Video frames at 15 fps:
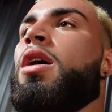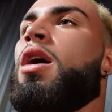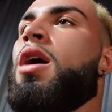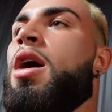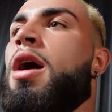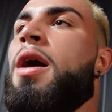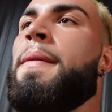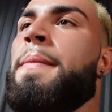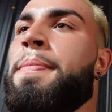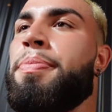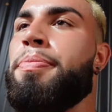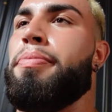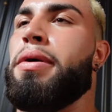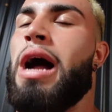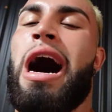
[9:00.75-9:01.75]
um,
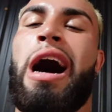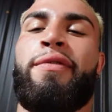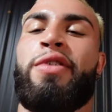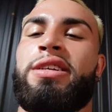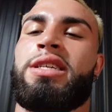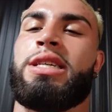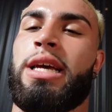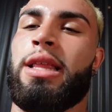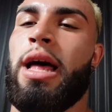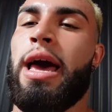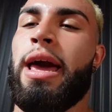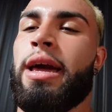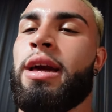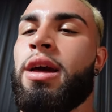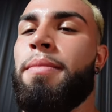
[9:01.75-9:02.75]
but obviously
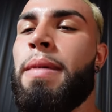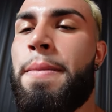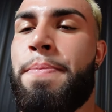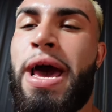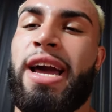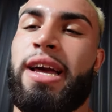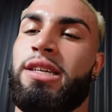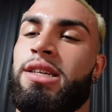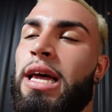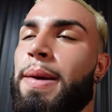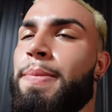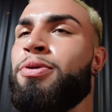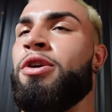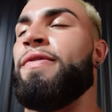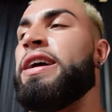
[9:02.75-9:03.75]
like my pec is is like
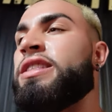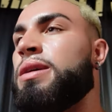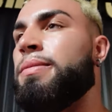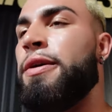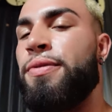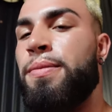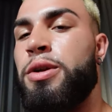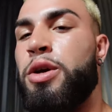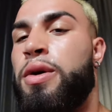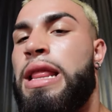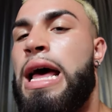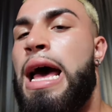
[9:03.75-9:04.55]
preventing me from doing